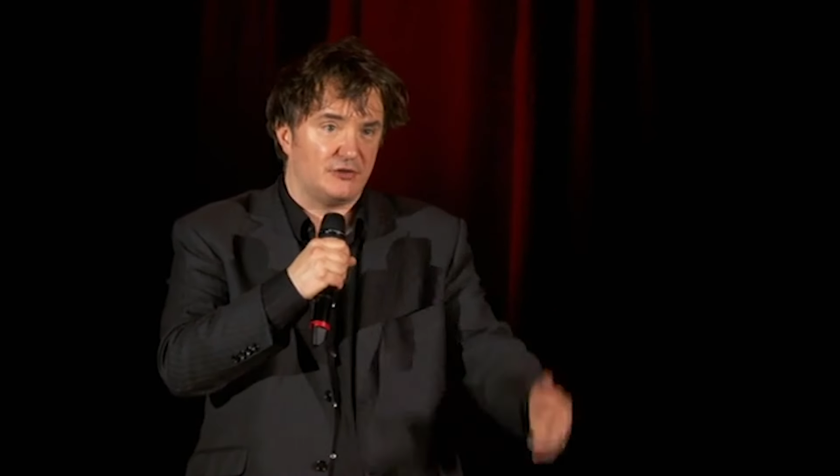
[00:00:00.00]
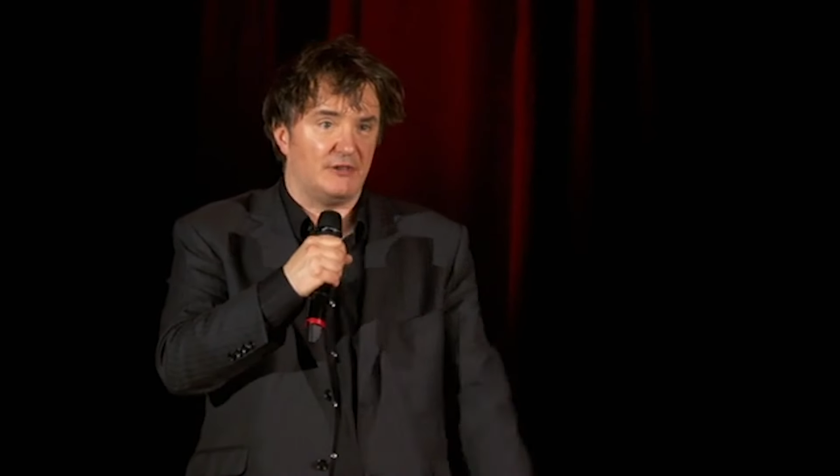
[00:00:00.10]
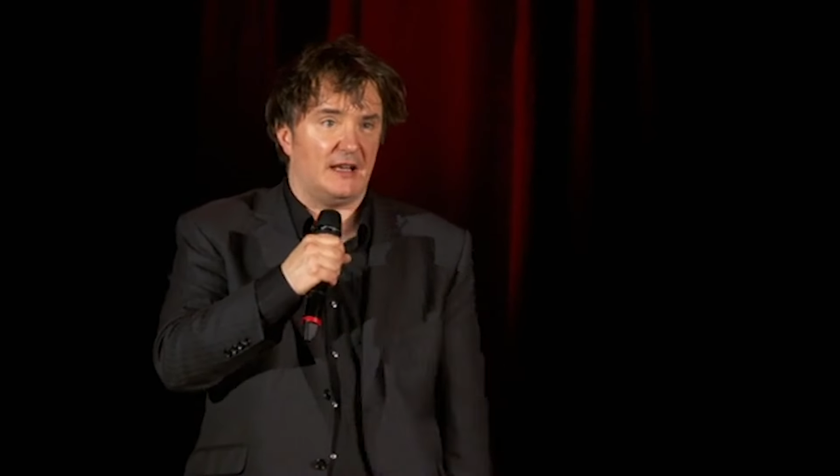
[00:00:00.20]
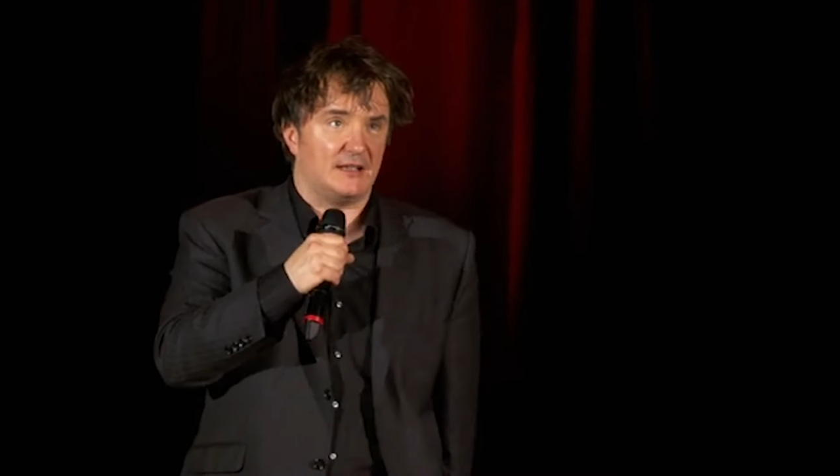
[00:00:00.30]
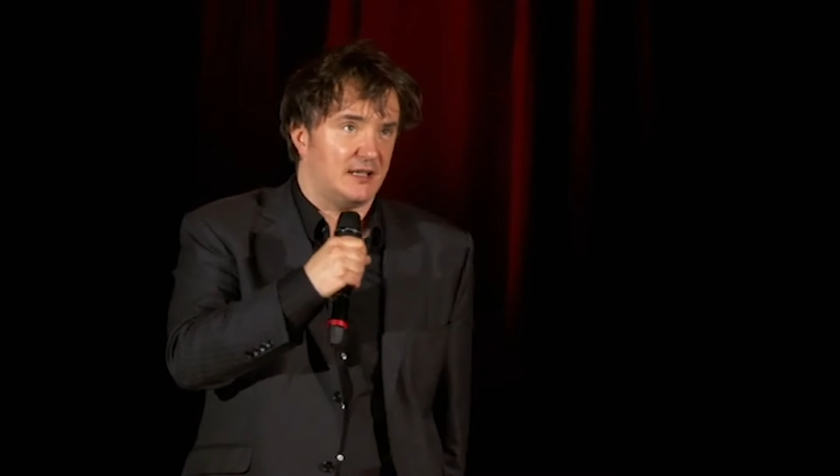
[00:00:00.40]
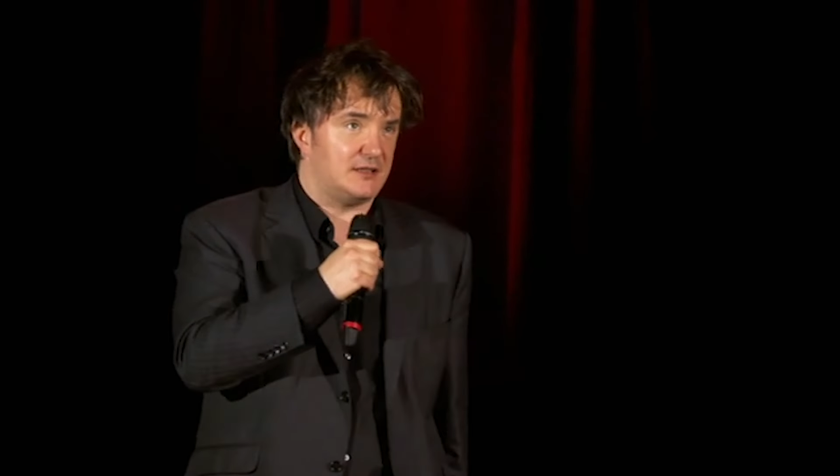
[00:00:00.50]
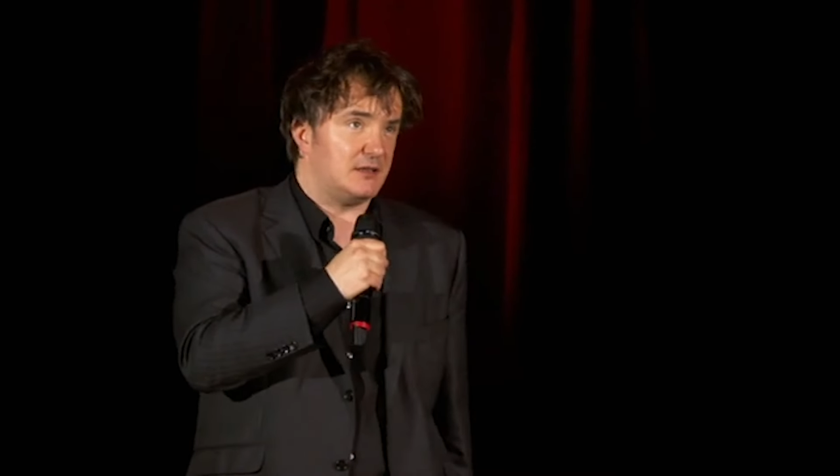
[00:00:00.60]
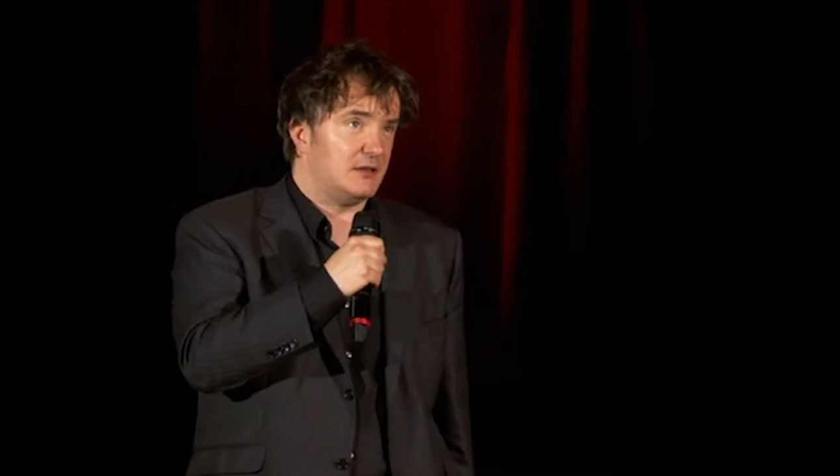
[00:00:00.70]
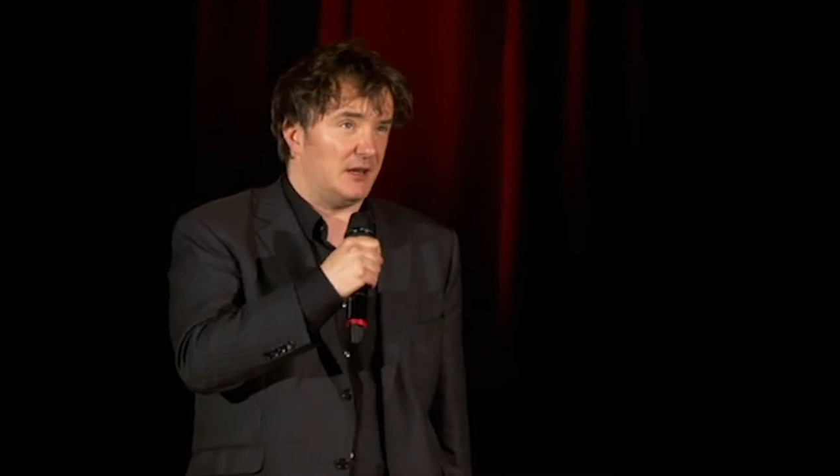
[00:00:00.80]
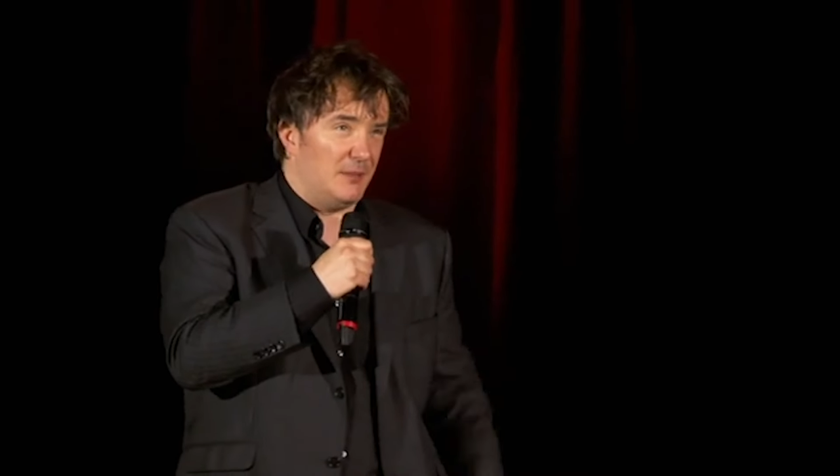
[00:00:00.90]
doesn't really
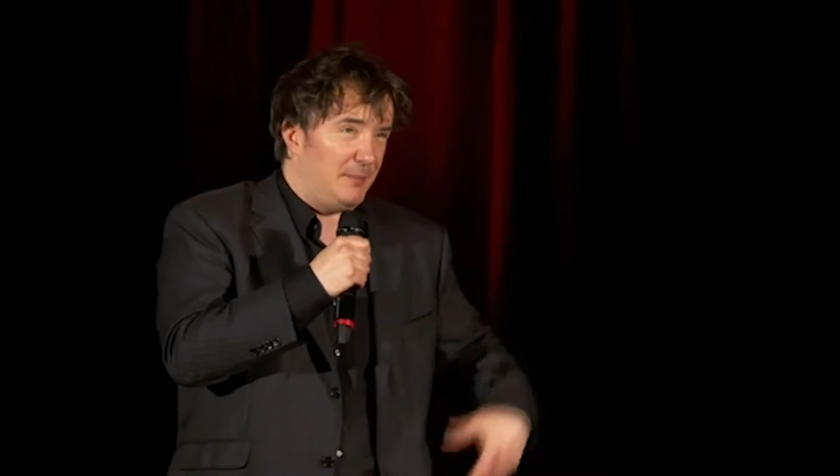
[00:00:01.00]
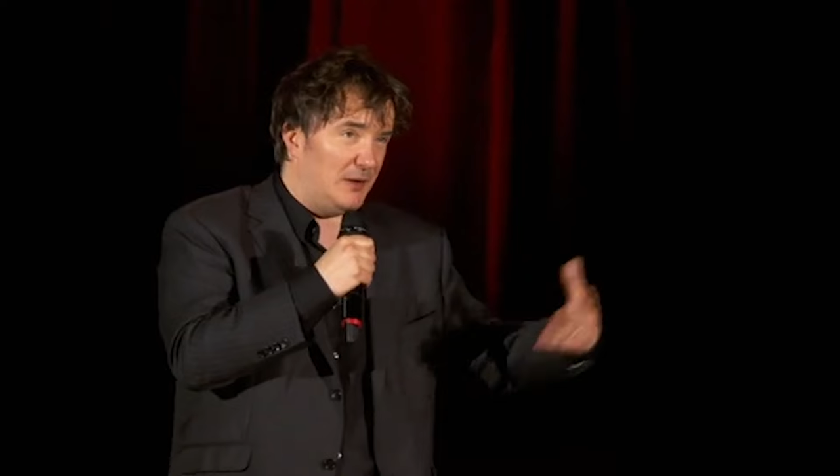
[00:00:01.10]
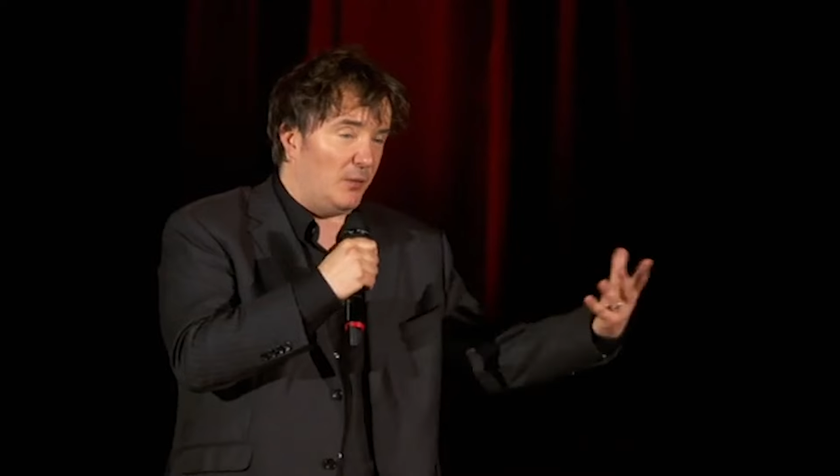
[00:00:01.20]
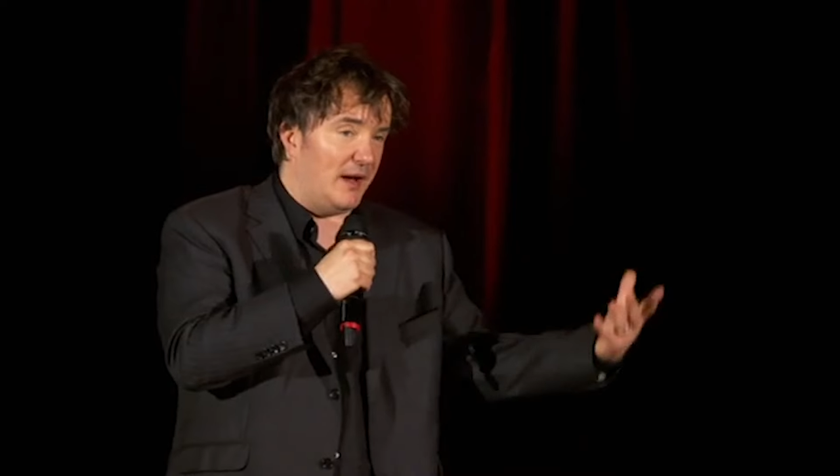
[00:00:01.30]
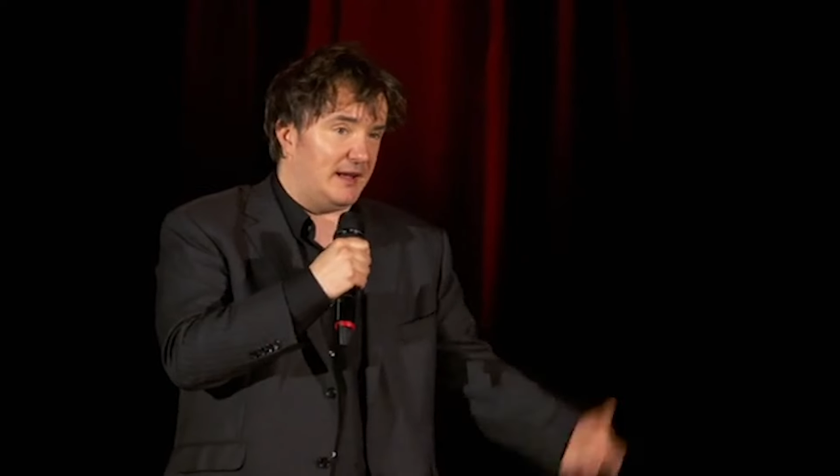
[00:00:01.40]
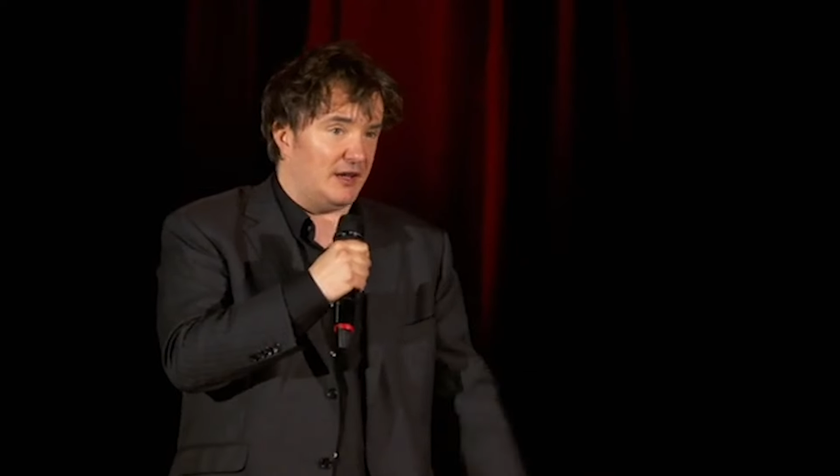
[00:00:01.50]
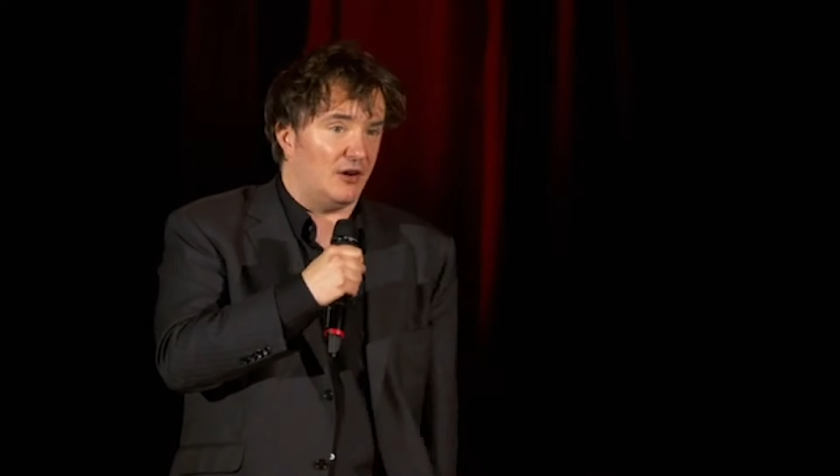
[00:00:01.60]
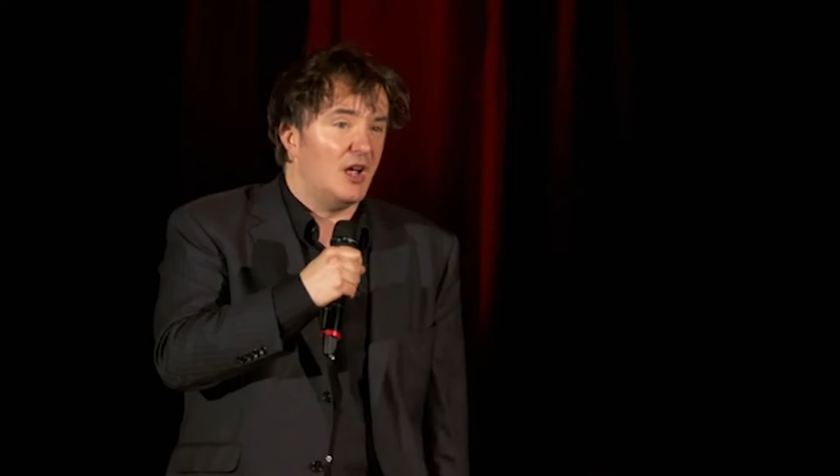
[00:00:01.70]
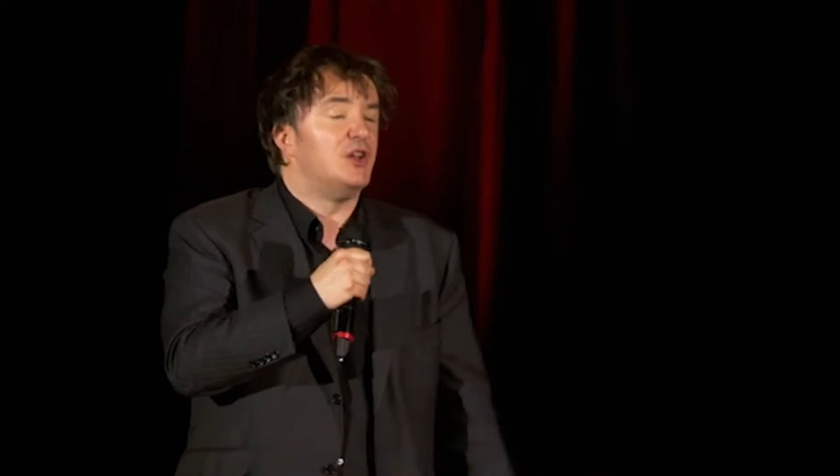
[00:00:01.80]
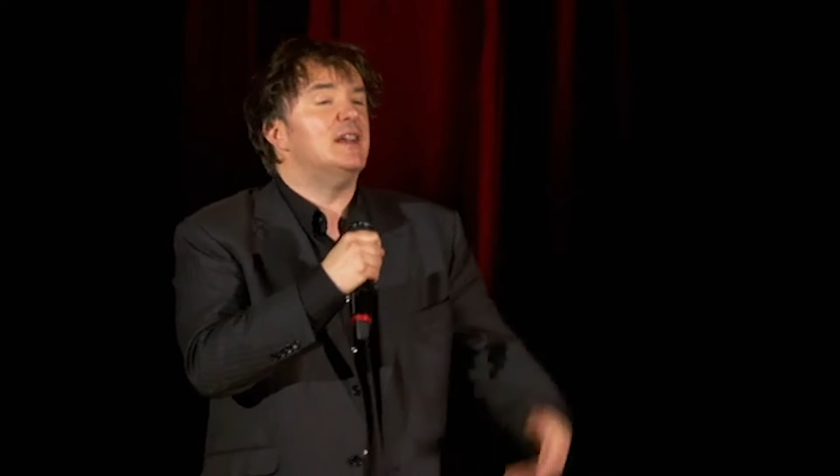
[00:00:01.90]
exist in a big way here.